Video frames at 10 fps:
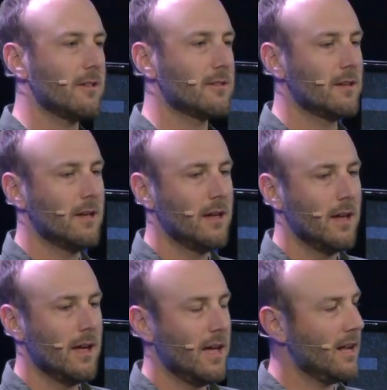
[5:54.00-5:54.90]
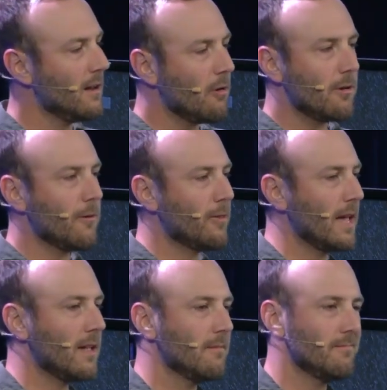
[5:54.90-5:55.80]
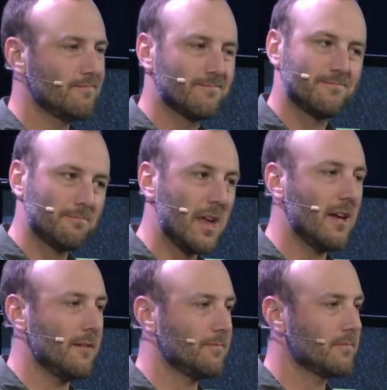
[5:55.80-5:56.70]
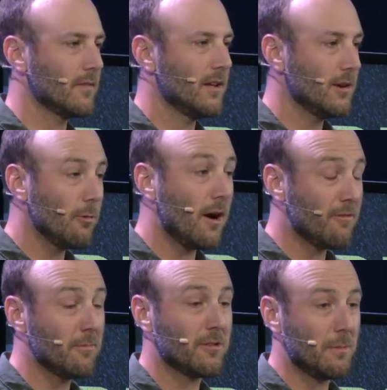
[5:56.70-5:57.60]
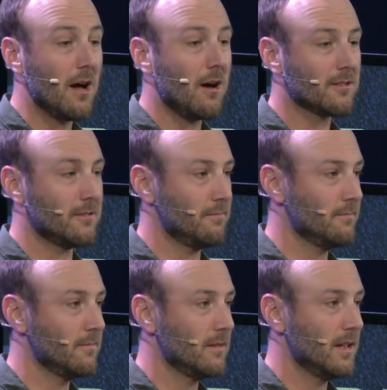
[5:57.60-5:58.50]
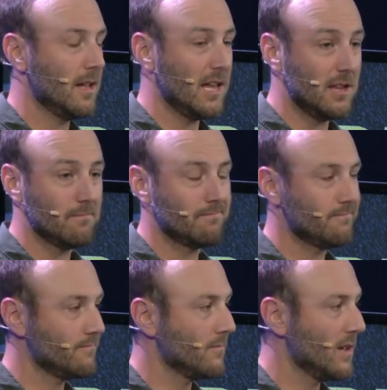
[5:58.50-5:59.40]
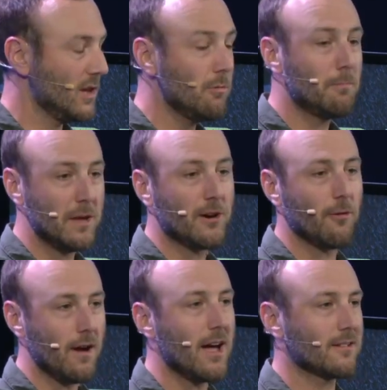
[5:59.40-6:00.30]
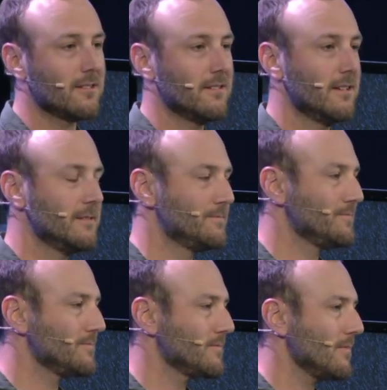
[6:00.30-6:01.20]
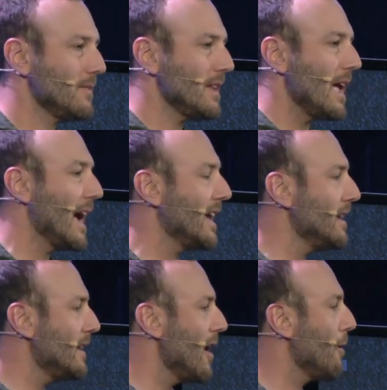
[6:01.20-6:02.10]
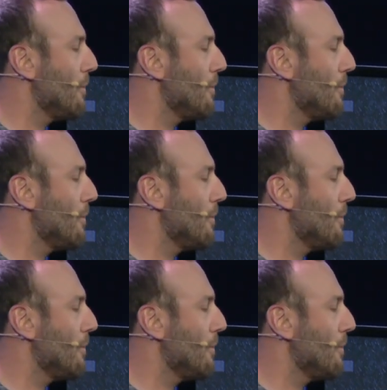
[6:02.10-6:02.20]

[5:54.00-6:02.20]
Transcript: days. And I know what you're thinking man, your wife must be awesome. And you would be correct. I get an